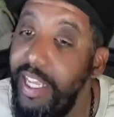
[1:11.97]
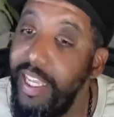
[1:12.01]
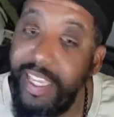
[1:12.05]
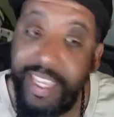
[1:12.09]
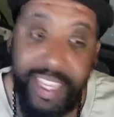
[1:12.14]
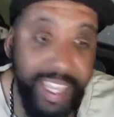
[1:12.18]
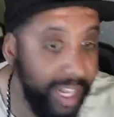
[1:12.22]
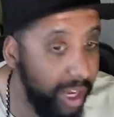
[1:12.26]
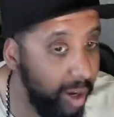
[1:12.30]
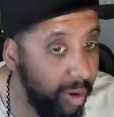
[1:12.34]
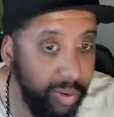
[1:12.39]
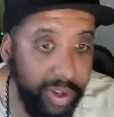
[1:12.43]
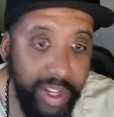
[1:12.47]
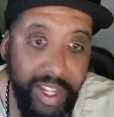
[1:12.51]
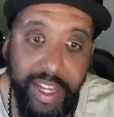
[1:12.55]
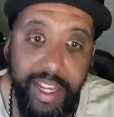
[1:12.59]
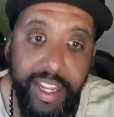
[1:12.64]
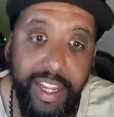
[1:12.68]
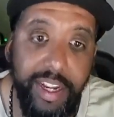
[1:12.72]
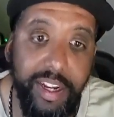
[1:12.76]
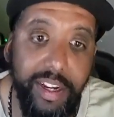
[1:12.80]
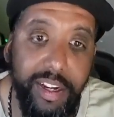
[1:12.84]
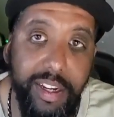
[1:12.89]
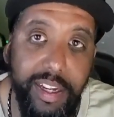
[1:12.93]
Get on in
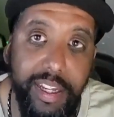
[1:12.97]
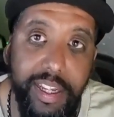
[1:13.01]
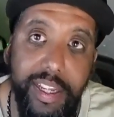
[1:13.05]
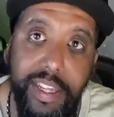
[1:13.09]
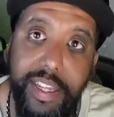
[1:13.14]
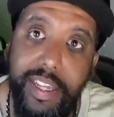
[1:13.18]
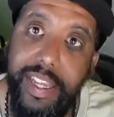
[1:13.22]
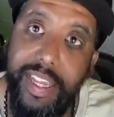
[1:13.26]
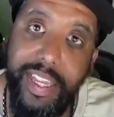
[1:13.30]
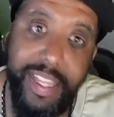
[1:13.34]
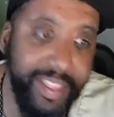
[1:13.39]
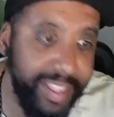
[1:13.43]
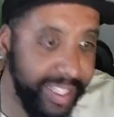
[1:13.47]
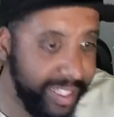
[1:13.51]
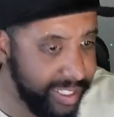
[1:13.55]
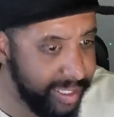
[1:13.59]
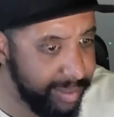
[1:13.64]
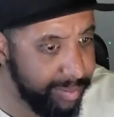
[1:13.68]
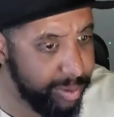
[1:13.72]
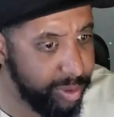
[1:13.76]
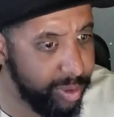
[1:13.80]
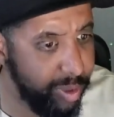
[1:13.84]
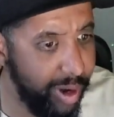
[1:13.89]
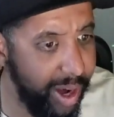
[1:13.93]
here, hit that
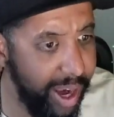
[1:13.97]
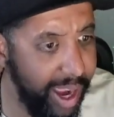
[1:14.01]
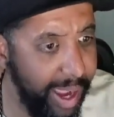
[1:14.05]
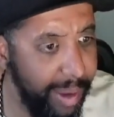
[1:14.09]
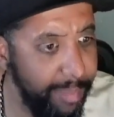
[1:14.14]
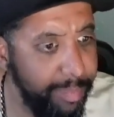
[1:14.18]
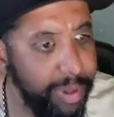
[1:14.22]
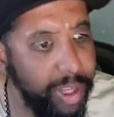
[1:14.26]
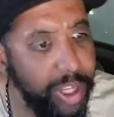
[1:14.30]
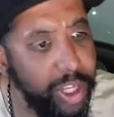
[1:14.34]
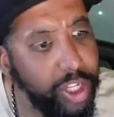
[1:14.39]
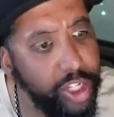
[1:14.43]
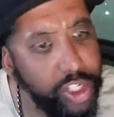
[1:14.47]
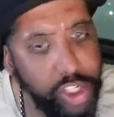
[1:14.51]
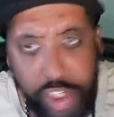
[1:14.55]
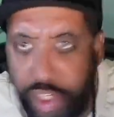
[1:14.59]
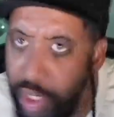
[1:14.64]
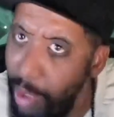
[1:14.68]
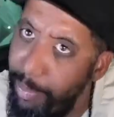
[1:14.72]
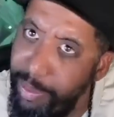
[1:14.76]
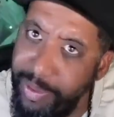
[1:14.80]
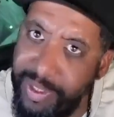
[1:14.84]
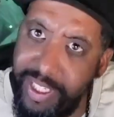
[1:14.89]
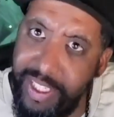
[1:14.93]
subscribe,
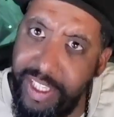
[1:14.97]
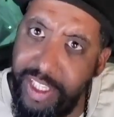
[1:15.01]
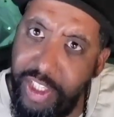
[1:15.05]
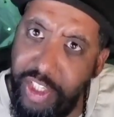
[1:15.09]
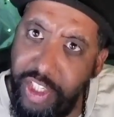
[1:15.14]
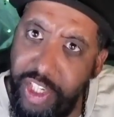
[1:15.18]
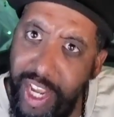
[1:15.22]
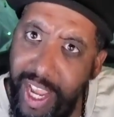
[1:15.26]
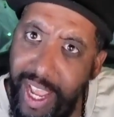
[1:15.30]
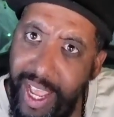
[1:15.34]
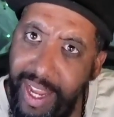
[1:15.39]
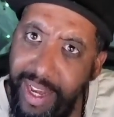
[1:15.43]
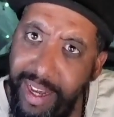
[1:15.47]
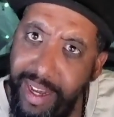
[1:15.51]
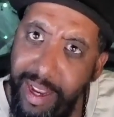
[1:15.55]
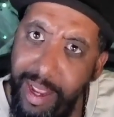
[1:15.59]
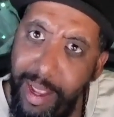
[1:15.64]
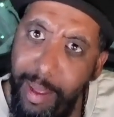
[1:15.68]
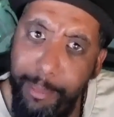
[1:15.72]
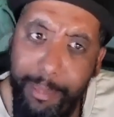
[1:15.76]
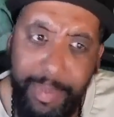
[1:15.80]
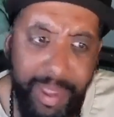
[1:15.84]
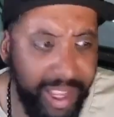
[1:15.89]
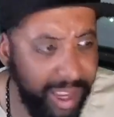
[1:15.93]
jump into the chat,
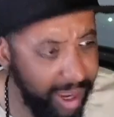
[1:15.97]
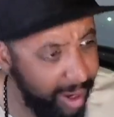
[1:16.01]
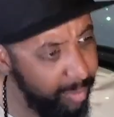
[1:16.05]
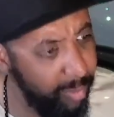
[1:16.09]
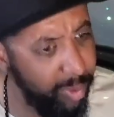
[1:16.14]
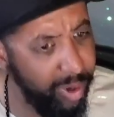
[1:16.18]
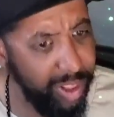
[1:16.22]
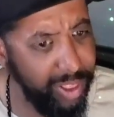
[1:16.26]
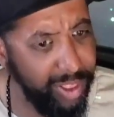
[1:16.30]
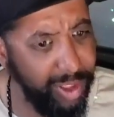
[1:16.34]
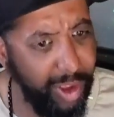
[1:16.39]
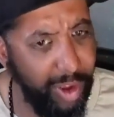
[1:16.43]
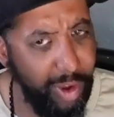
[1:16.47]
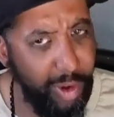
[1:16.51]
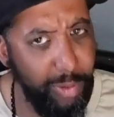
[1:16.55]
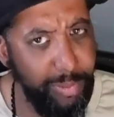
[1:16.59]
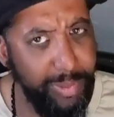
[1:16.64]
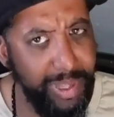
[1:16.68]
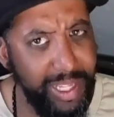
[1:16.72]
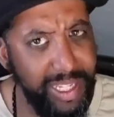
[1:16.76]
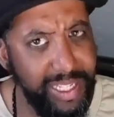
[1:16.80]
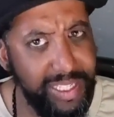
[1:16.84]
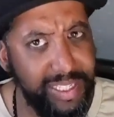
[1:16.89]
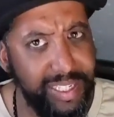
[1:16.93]
become one of the
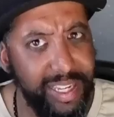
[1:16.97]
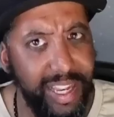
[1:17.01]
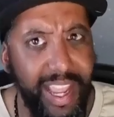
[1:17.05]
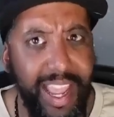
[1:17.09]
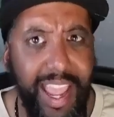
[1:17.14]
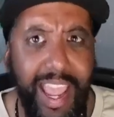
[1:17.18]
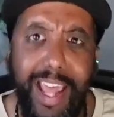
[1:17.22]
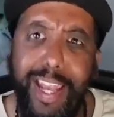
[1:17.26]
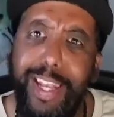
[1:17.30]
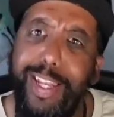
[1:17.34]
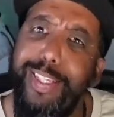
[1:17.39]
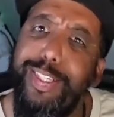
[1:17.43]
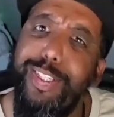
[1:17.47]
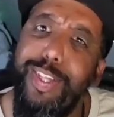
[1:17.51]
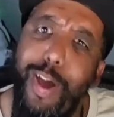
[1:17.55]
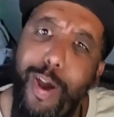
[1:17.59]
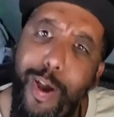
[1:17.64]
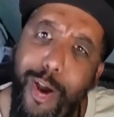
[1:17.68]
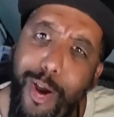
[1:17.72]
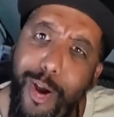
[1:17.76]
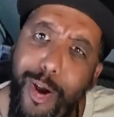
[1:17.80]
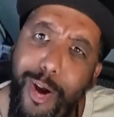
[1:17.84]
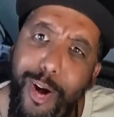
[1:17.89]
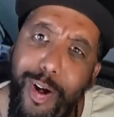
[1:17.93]
homies, and let's
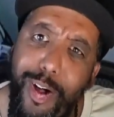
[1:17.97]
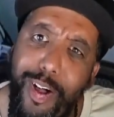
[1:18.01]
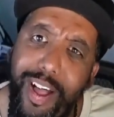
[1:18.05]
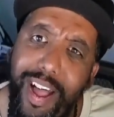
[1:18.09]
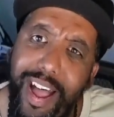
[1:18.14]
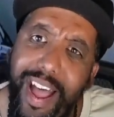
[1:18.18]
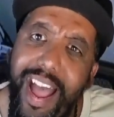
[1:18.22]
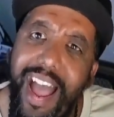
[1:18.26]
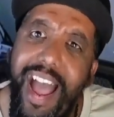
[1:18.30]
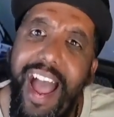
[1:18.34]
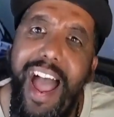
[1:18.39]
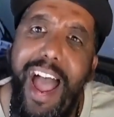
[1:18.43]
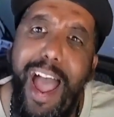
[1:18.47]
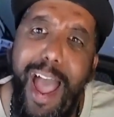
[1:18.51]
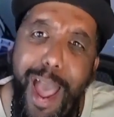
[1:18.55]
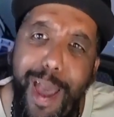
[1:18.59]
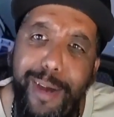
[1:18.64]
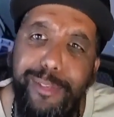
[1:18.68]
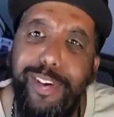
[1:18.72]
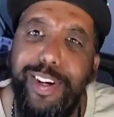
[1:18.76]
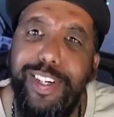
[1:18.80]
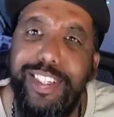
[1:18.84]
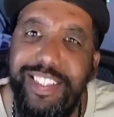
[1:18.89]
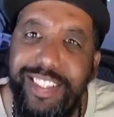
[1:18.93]
all
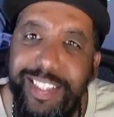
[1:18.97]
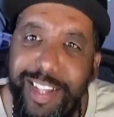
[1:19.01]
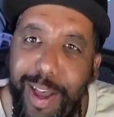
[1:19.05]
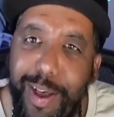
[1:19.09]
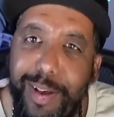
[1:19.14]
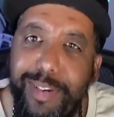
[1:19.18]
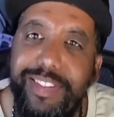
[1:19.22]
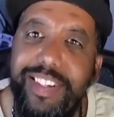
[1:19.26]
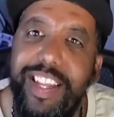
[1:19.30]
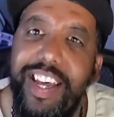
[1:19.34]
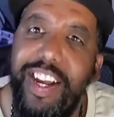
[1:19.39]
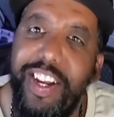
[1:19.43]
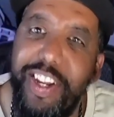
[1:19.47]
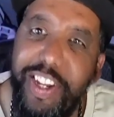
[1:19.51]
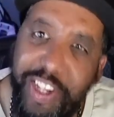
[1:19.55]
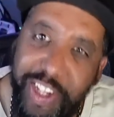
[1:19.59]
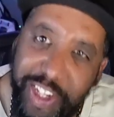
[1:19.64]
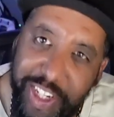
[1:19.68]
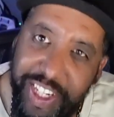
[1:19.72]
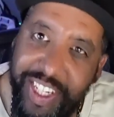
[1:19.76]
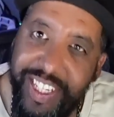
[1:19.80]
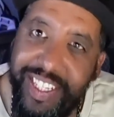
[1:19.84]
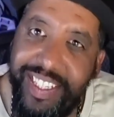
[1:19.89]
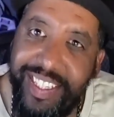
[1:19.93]
have ourselves a
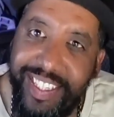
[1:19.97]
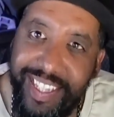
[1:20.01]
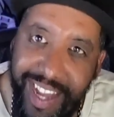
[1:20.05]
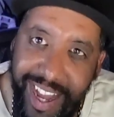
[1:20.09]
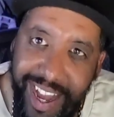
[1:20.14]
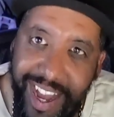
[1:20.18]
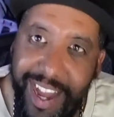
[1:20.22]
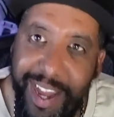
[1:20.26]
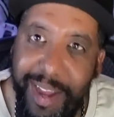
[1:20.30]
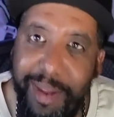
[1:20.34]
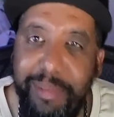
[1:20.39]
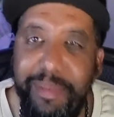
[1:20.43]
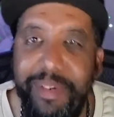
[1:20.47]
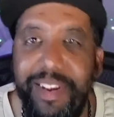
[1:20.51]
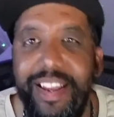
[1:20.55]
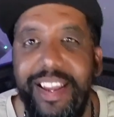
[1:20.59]
good time.